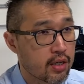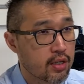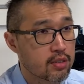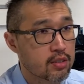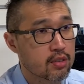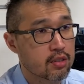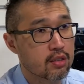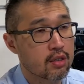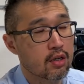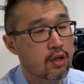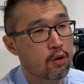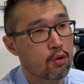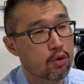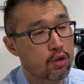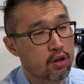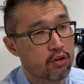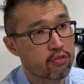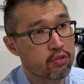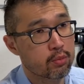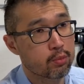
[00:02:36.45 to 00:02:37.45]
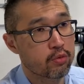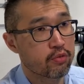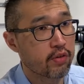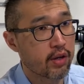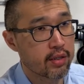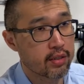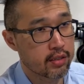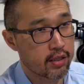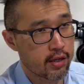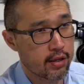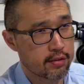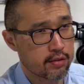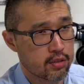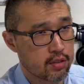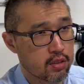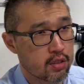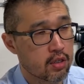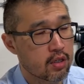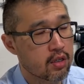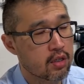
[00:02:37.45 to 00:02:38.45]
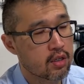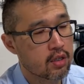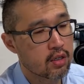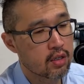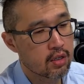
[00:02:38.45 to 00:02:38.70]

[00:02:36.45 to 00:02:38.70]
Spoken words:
cancer or coffee prevents cancer.